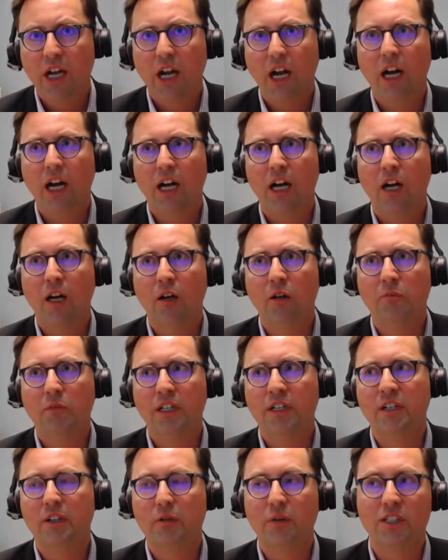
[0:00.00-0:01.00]

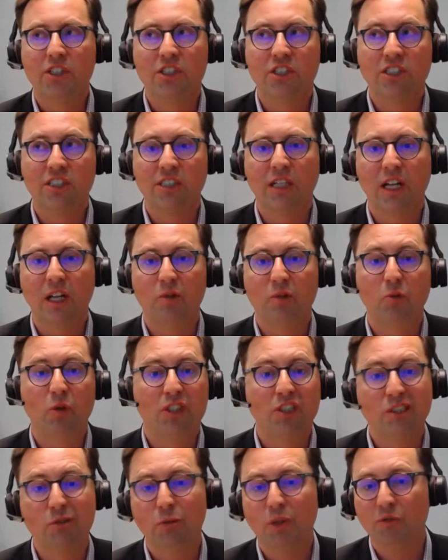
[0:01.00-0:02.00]
But another question,
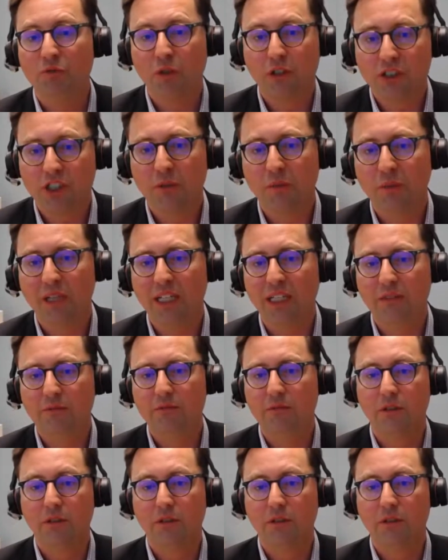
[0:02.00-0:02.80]
which unfortunately